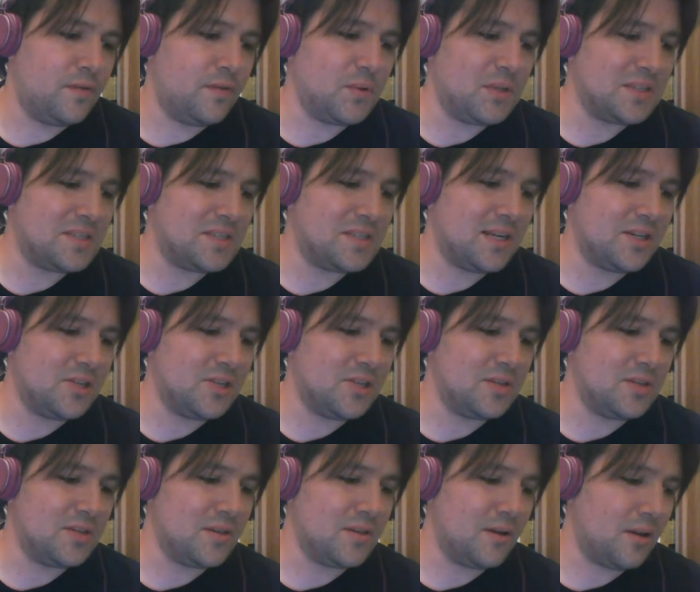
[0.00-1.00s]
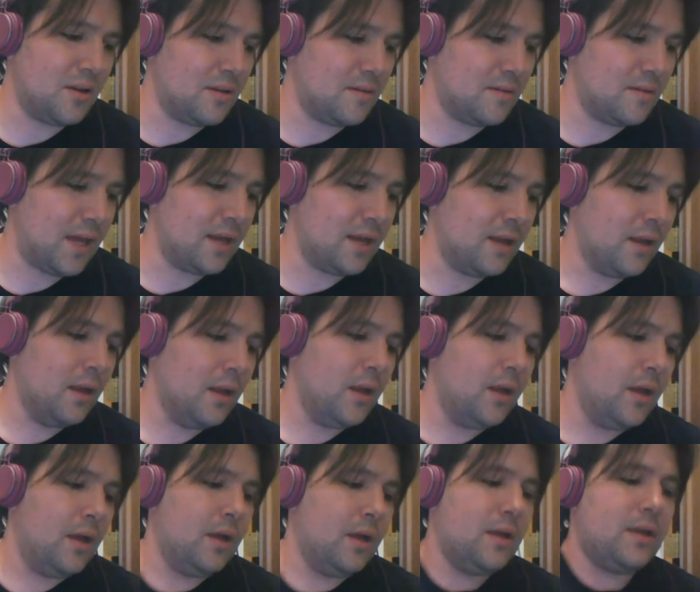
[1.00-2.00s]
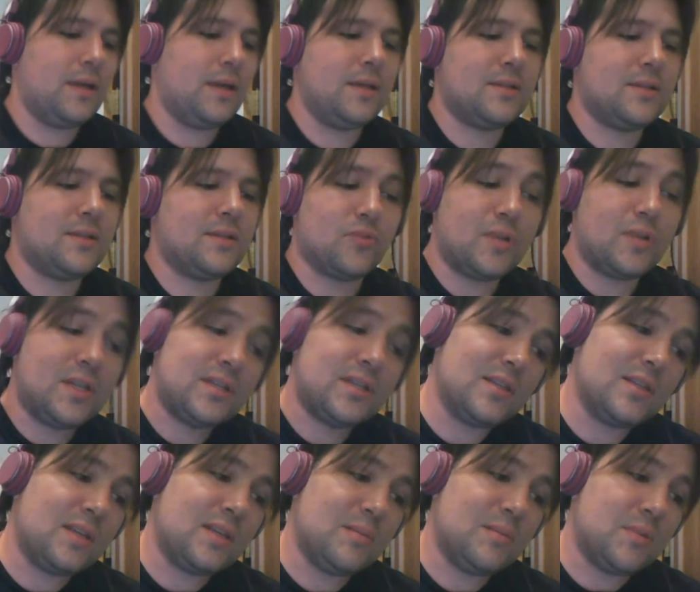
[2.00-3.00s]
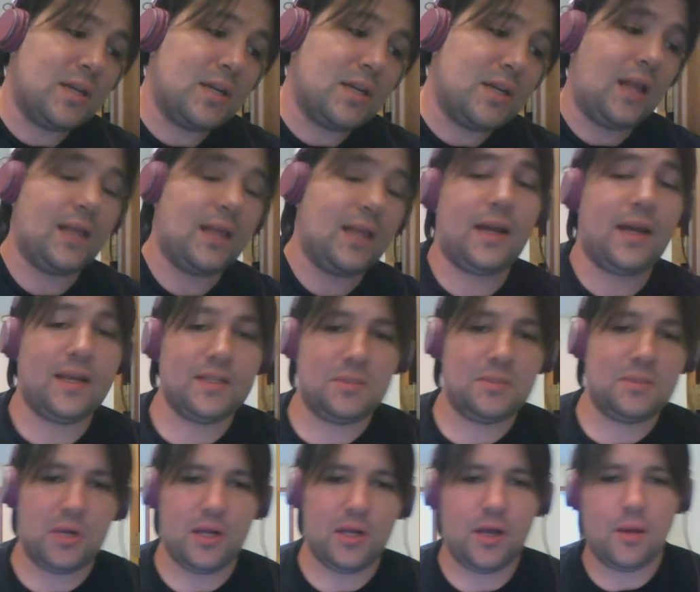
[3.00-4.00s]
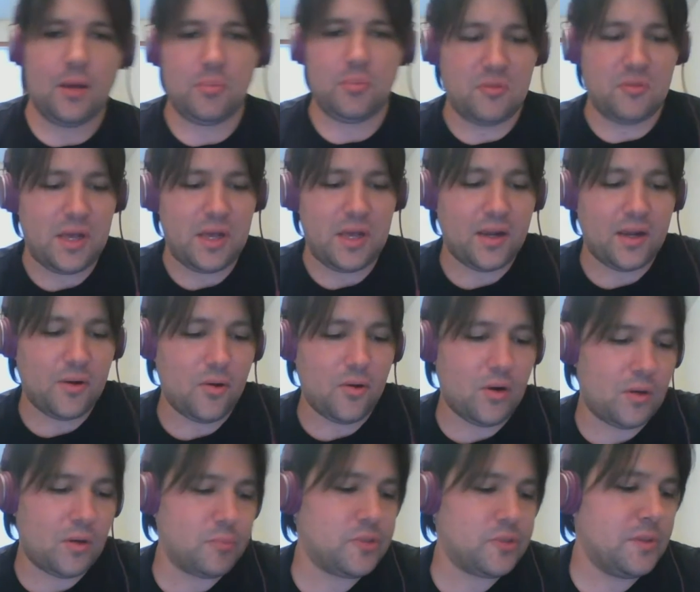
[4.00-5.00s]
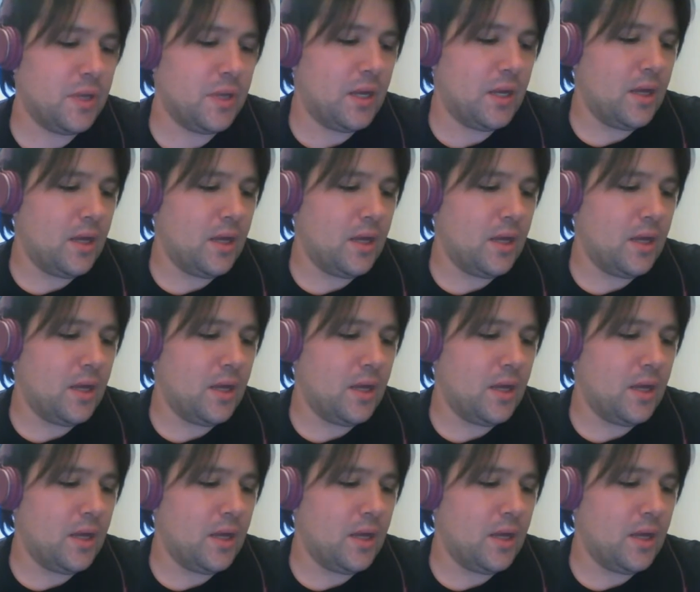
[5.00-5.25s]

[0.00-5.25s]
stations and all of that. It's recently been colonized by a couple of megacorps.